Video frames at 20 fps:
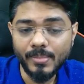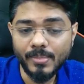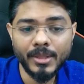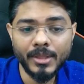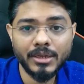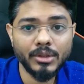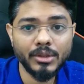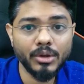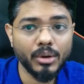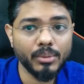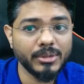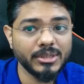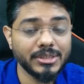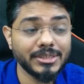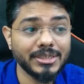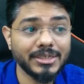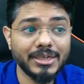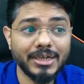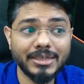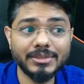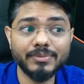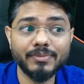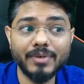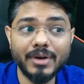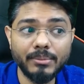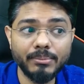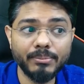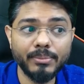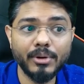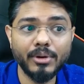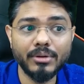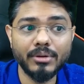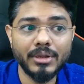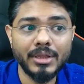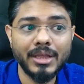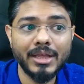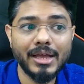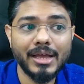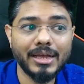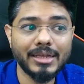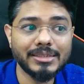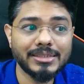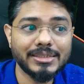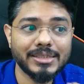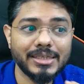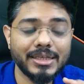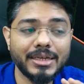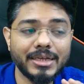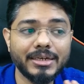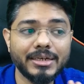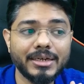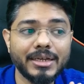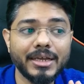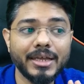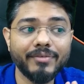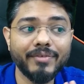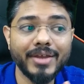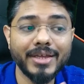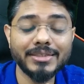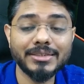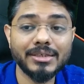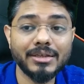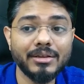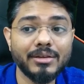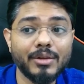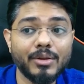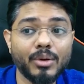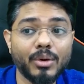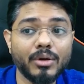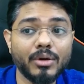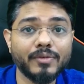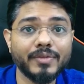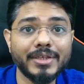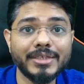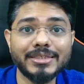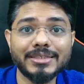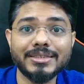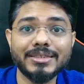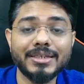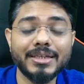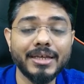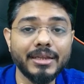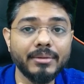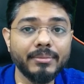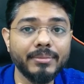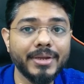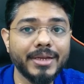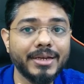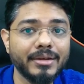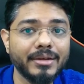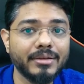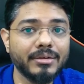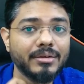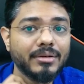the opposition has 1 pawn, as it evades a lot of these stalemating